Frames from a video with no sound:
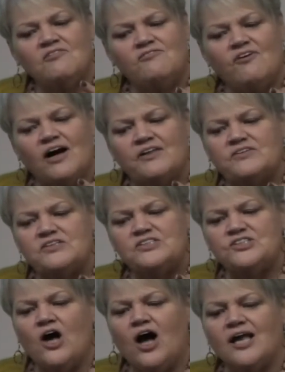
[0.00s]
Farmer
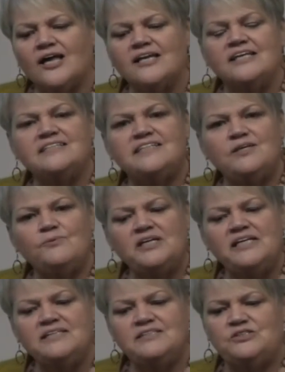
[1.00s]
Sokken and see what
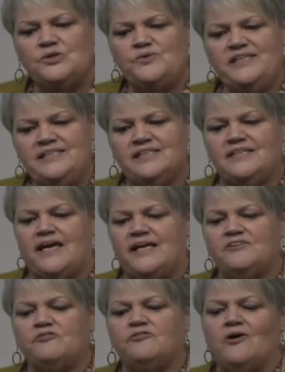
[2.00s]
he's doing today
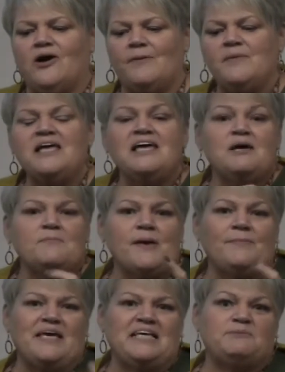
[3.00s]
at the farm.
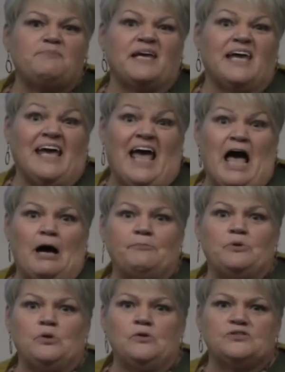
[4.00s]
Maybe he's picking
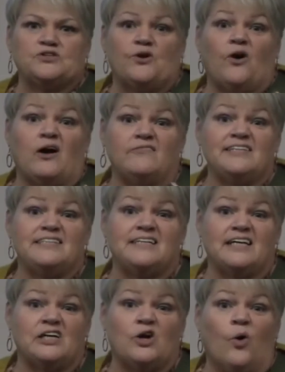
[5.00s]
apples or
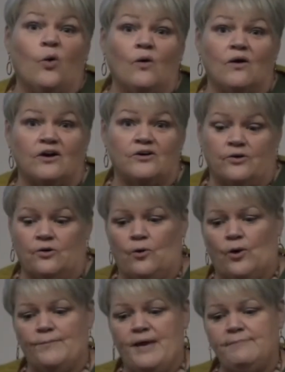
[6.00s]
harvesting corn or,
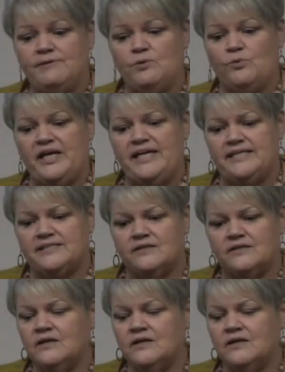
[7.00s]
or maybe wheat.